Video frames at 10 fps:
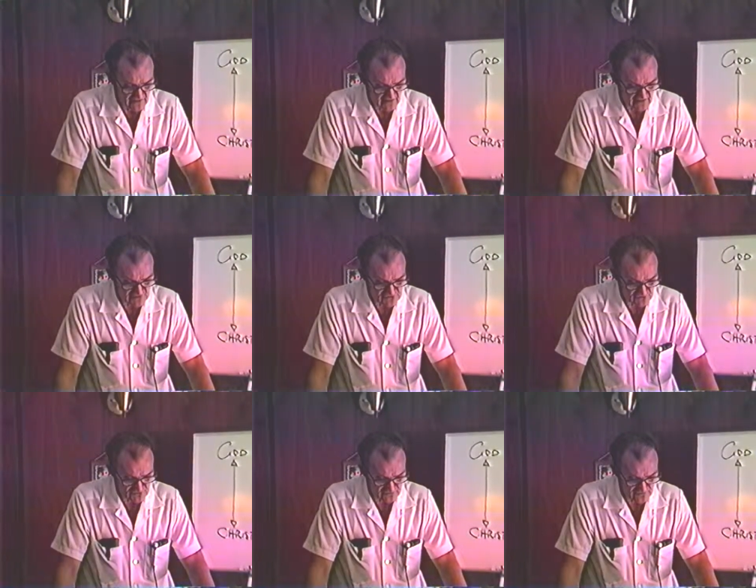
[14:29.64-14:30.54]
a
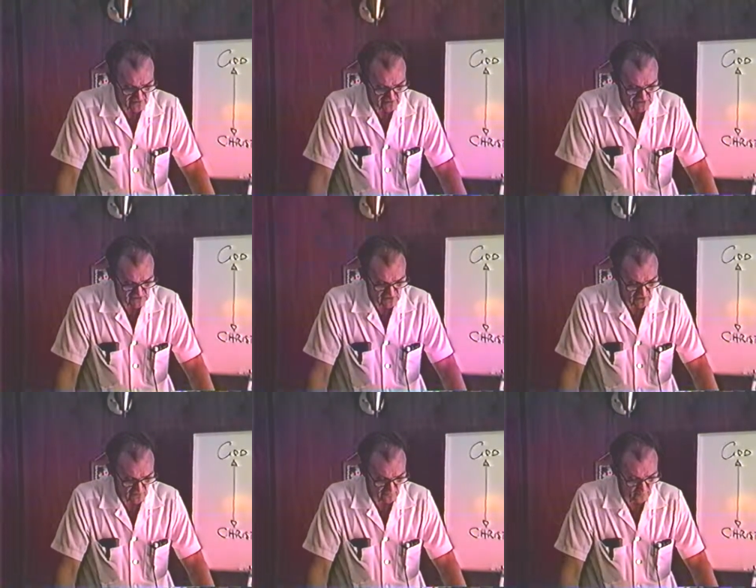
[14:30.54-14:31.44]
source of knowledge
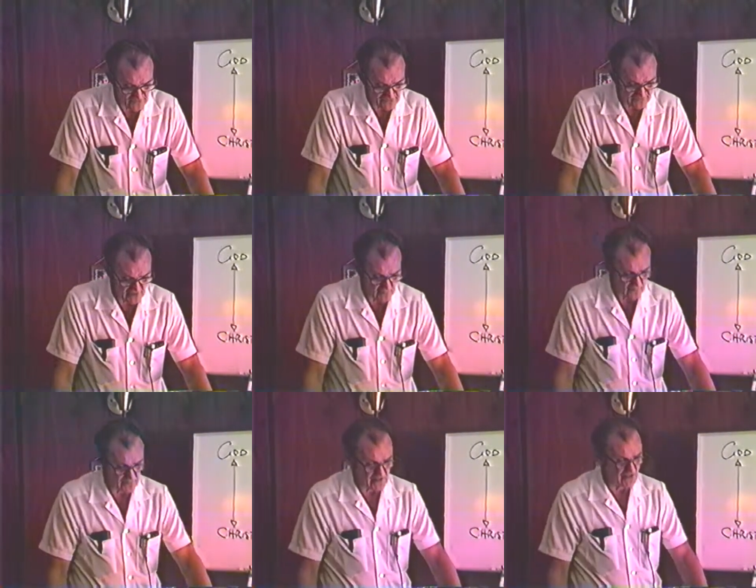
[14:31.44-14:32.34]
of which they
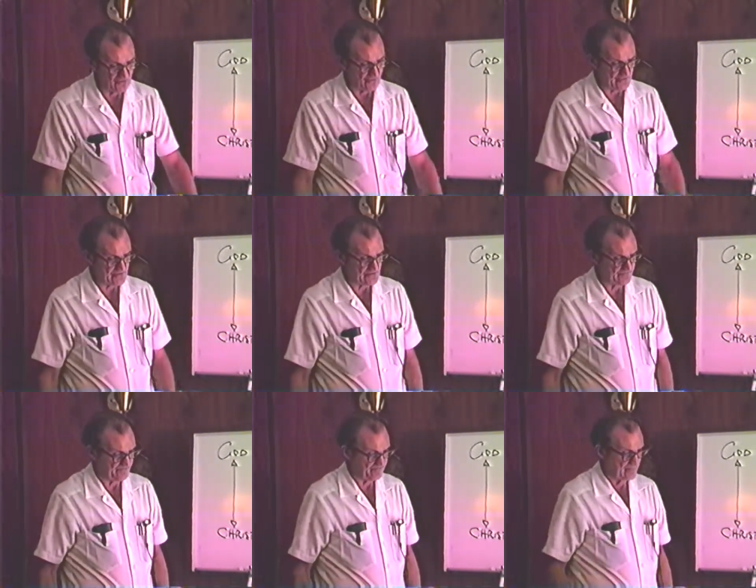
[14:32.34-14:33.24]
were ignorant.
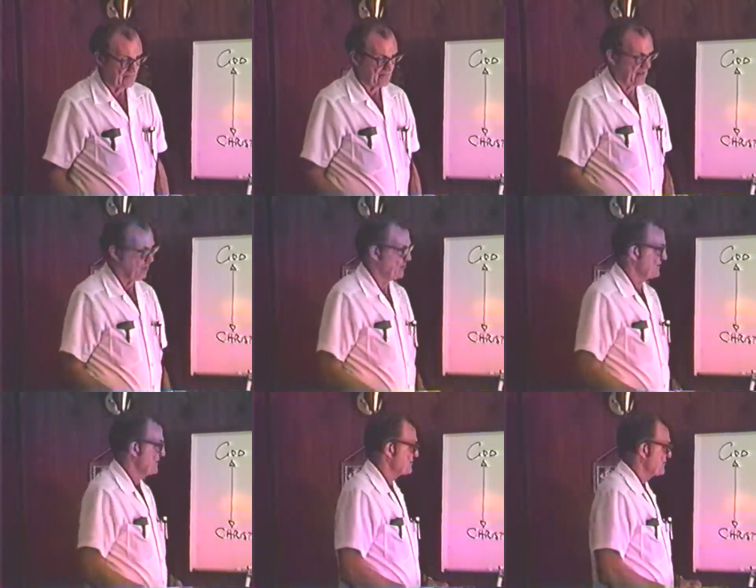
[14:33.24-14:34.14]
Now, were
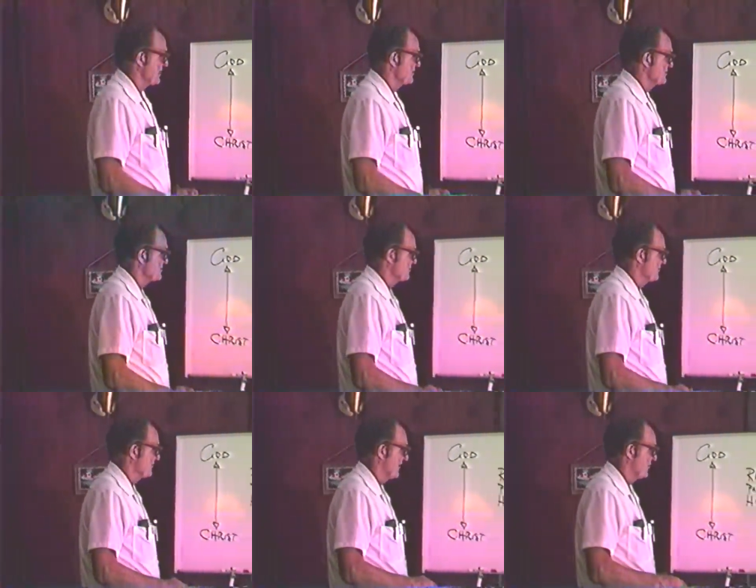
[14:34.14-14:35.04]
these brothers
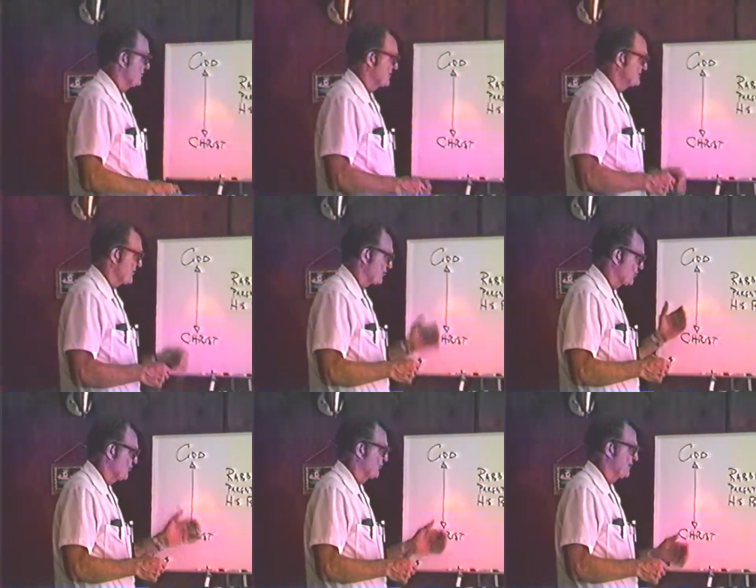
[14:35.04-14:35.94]
of, uh, or these
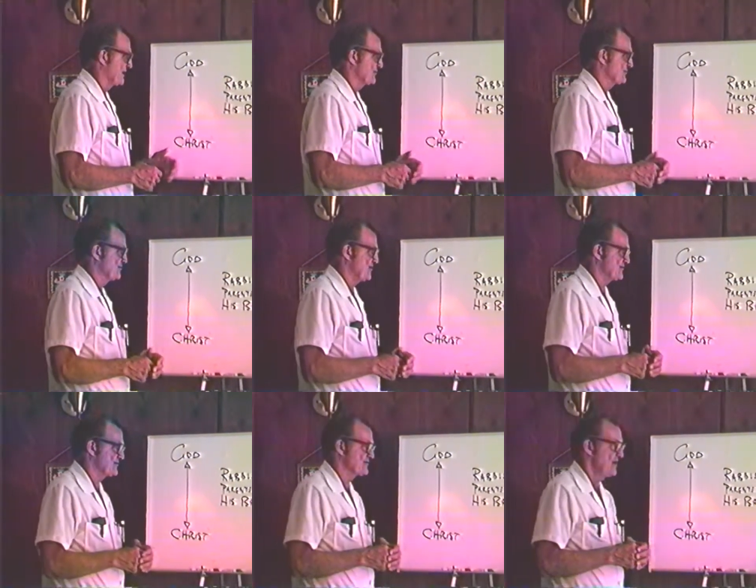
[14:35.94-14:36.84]
so-called brothers of
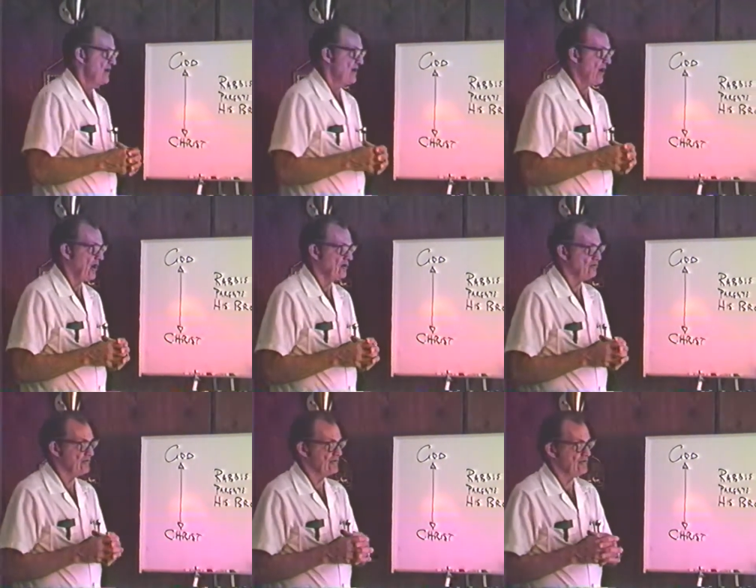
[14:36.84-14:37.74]
Jesus,
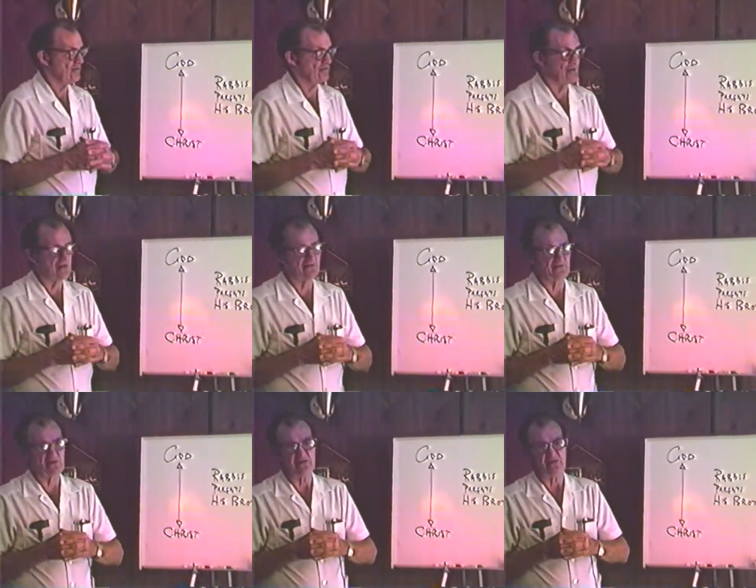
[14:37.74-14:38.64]
older or younger
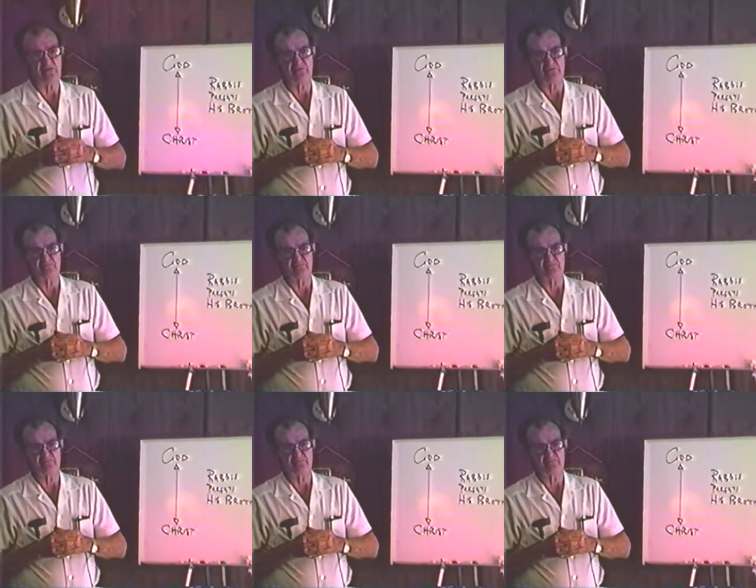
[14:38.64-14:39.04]
than he?